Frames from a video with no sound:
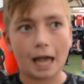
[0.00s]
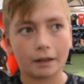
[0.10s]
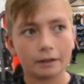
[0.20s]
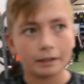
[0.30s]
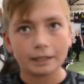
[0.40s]
What
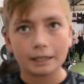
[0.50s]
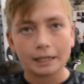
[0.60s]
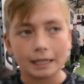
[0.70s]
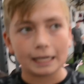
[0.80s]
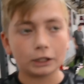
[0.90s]
was it? What
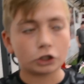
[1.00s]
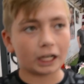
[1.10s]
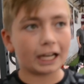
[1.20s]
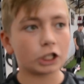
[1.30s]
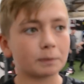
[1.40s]
happened? It what
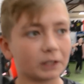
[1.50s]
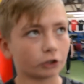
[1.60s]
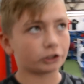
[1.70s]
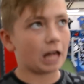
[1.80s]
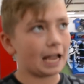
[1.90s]
was the change?
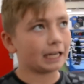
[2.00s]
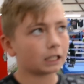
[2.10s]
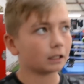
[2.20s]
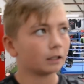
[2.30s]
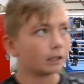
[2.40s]
Because like
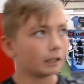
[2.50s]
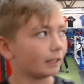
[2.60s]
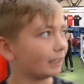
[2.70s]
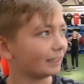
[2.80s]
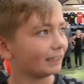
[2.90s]
telling a
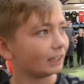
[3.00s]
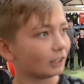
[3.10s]
tale, Jack.